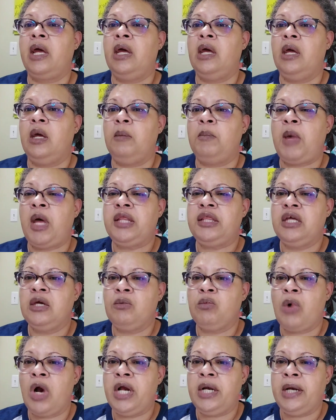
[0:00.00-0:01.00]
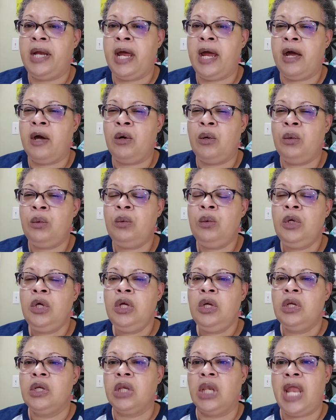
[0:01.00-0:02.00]
Um, I think right now
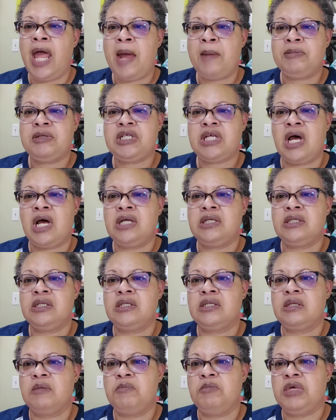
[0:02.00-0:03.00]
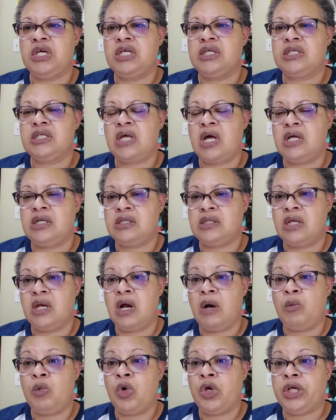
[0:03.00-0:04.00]
lap size is the biggest size that
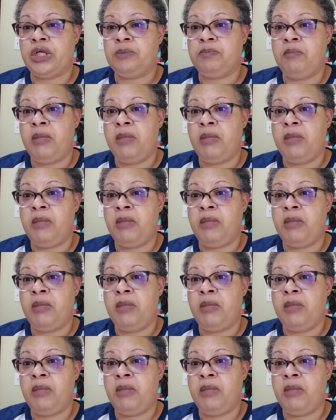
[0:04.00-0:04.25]
I want to